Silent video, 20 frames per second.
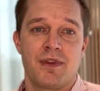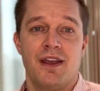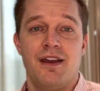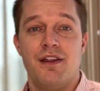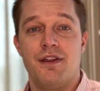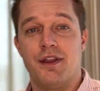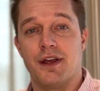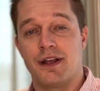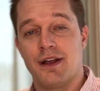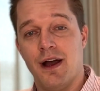
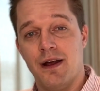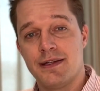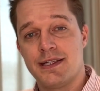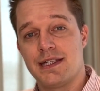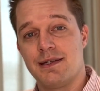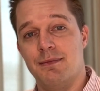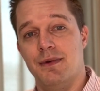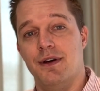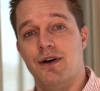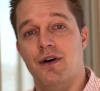The
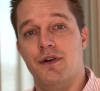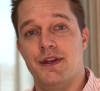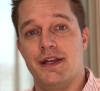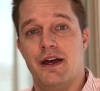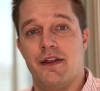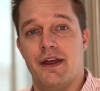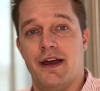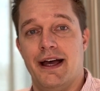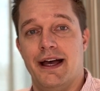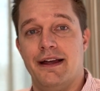customer, on the
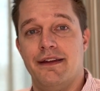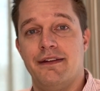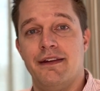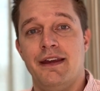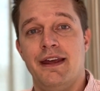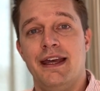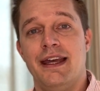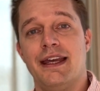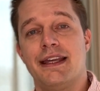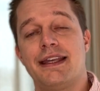other hand,
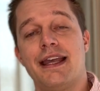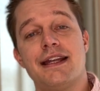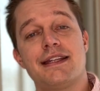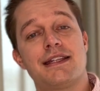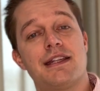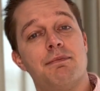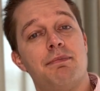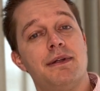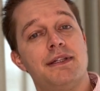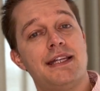gets
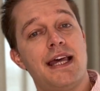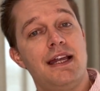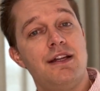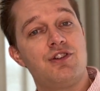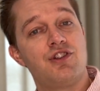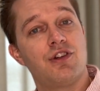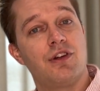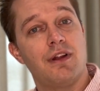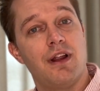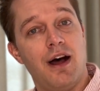the
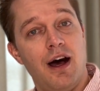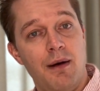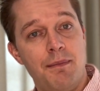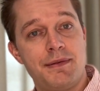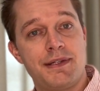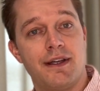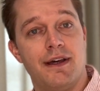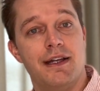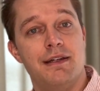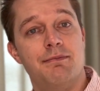potential
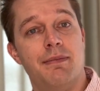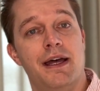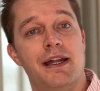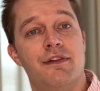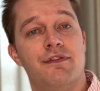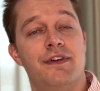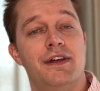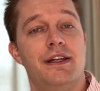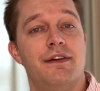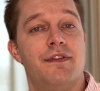upside
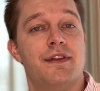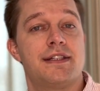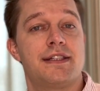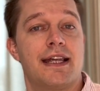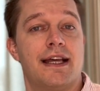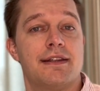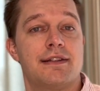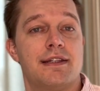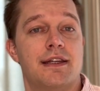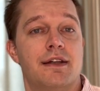benefit of the
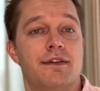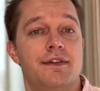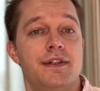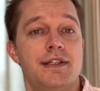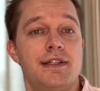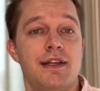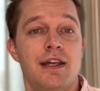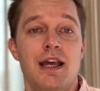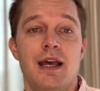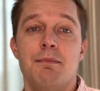SaaS service,